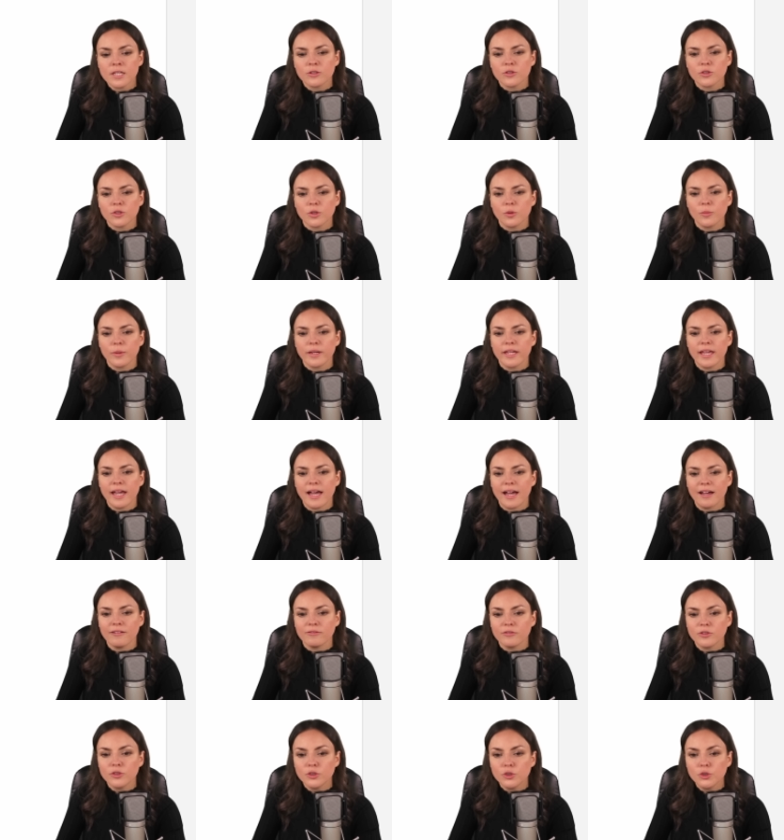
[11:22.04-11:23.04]
So we
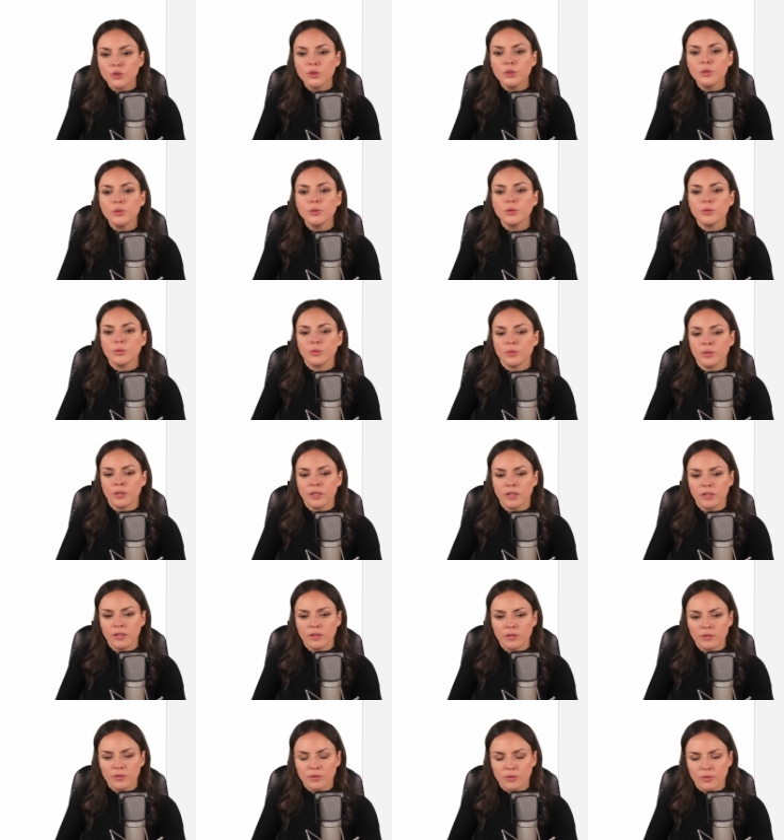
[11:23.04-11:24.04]
have two
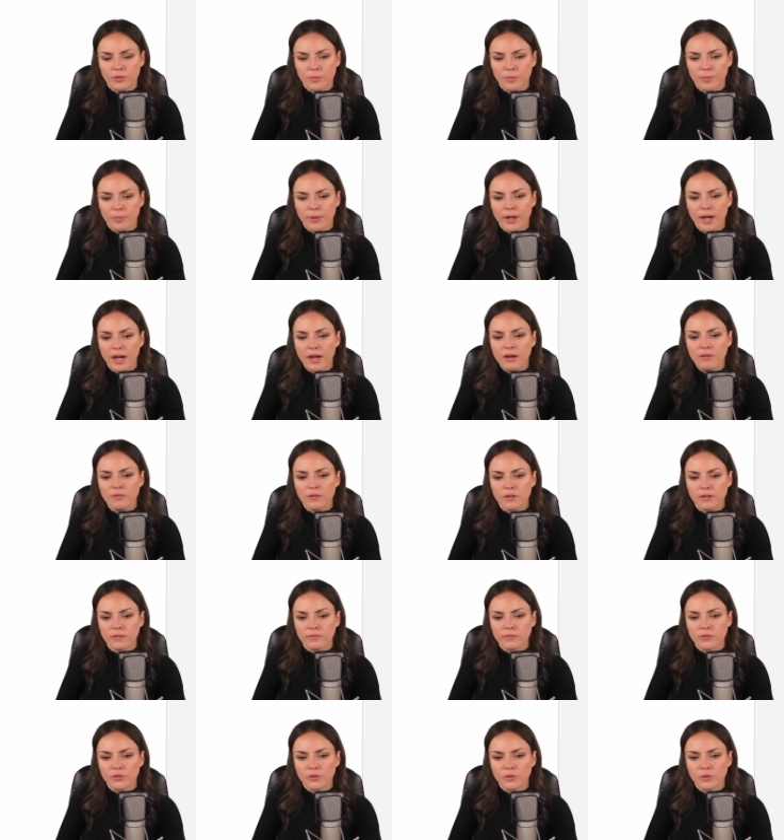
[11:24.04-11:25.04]
to the power
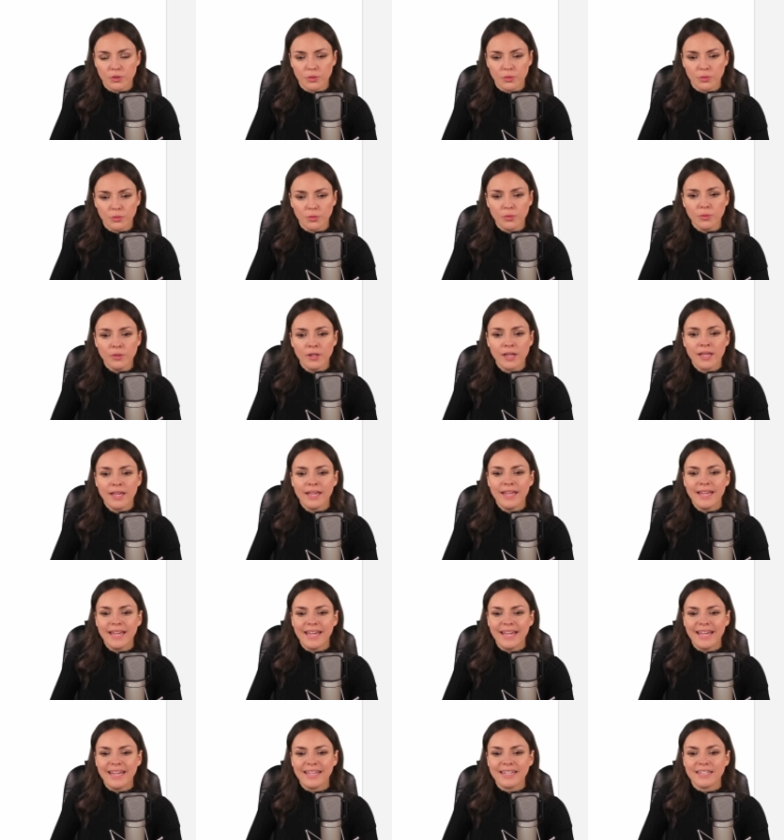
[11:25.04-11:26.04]
of two
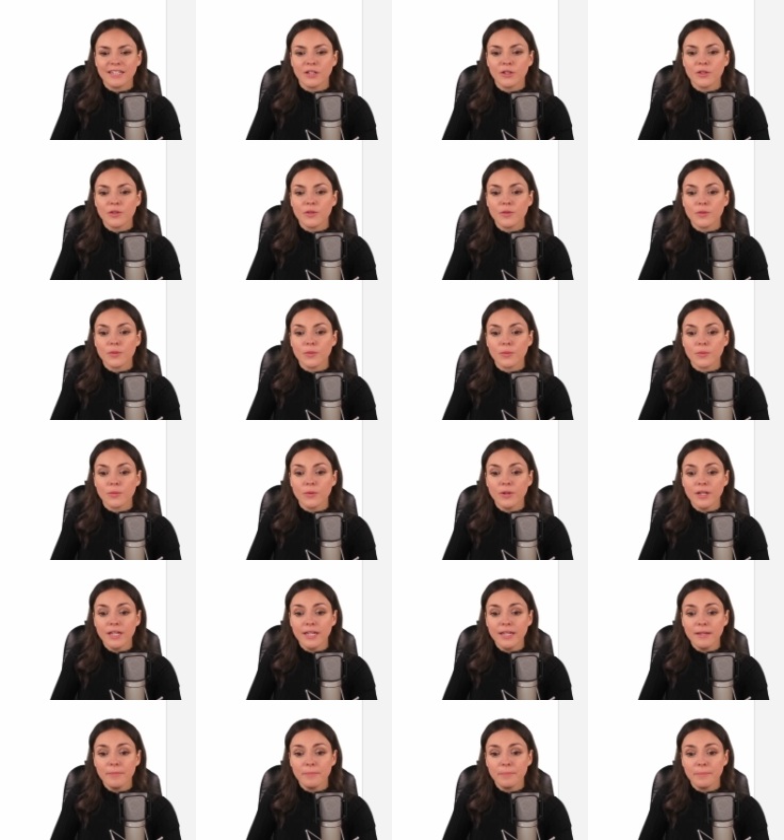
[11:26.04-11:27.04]
and
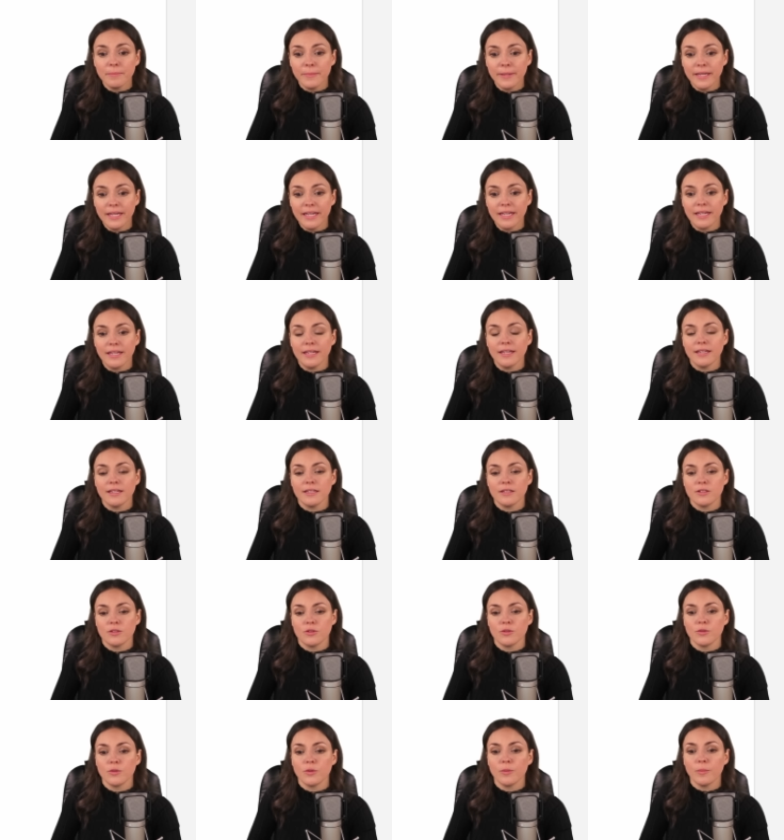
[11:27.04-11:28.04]
three b
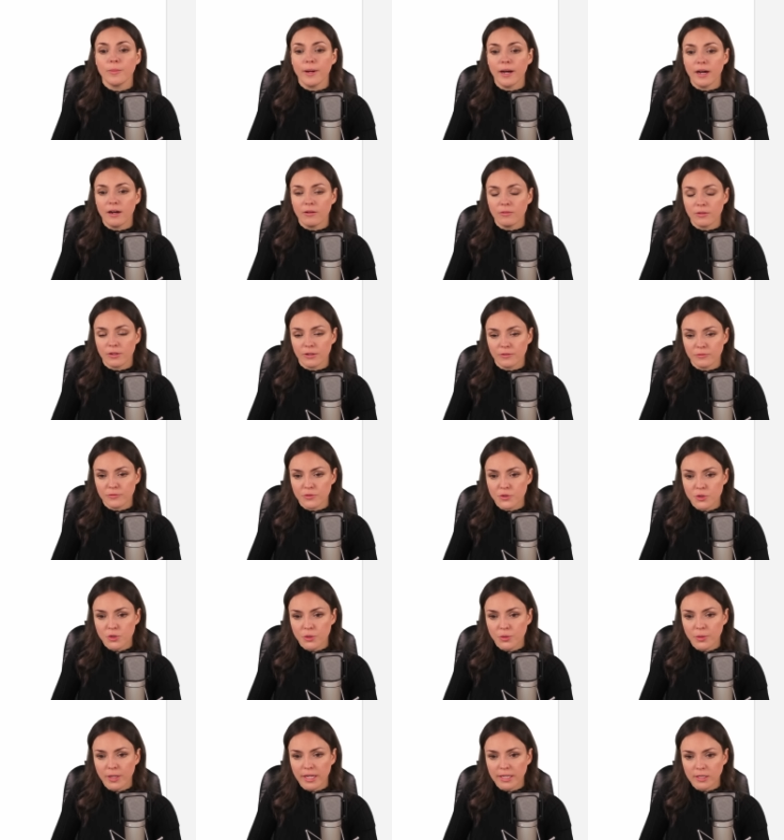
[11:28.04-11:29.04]
to the power of
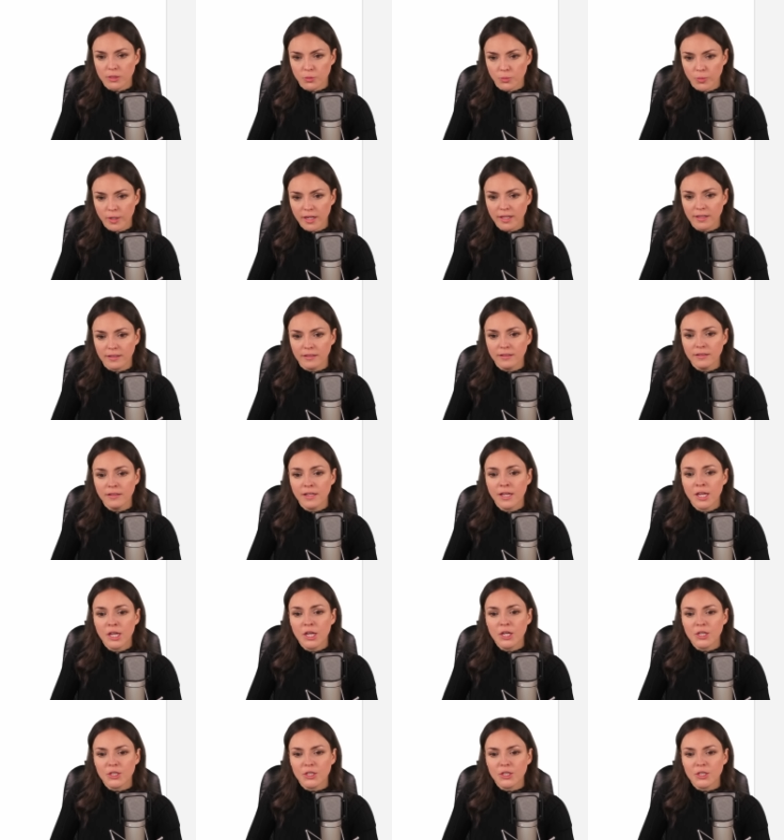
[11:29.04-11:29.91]
two as well.